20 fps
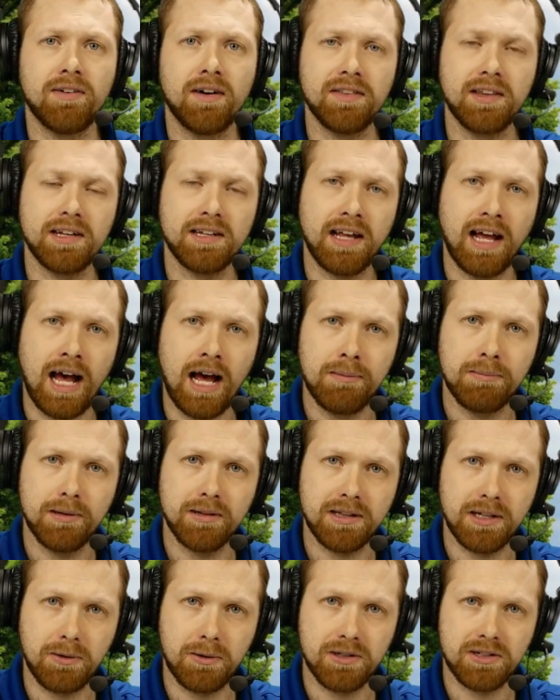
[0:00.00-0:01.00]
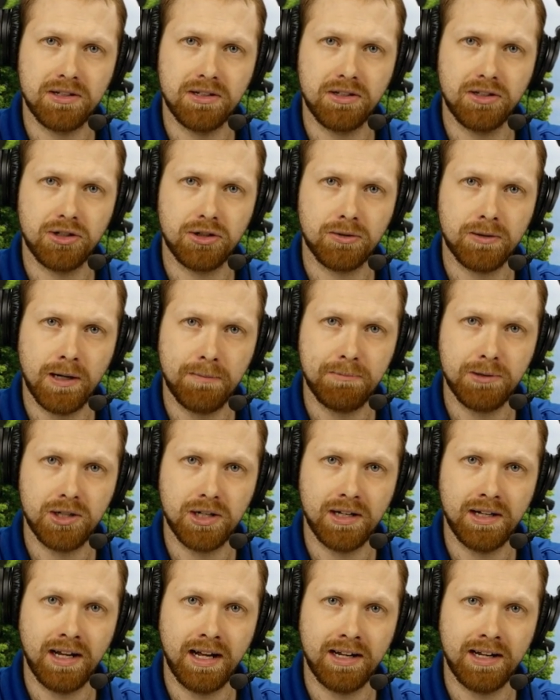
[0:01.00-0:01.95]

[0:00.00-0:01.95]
on the tablet there was an inscription,